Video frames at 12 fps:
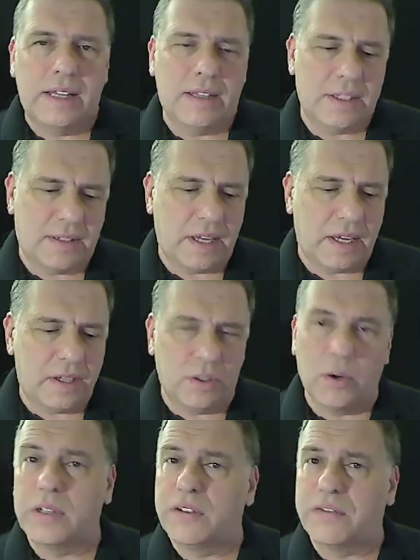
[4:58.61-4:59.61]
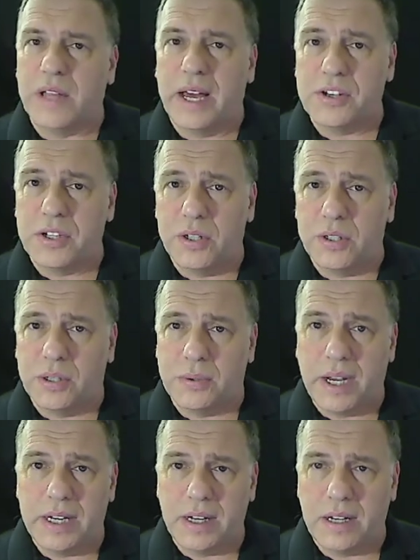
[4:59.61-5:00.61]
Let's say you go into Flash and you
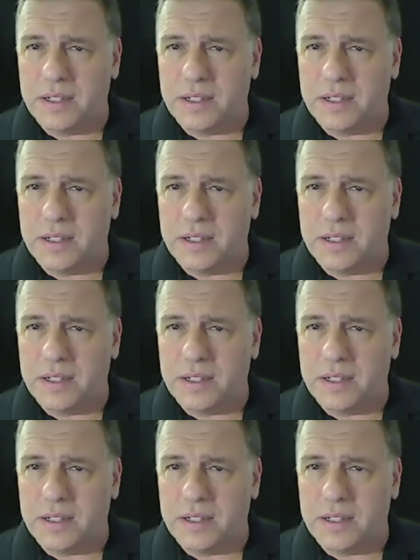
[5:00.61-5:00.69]
create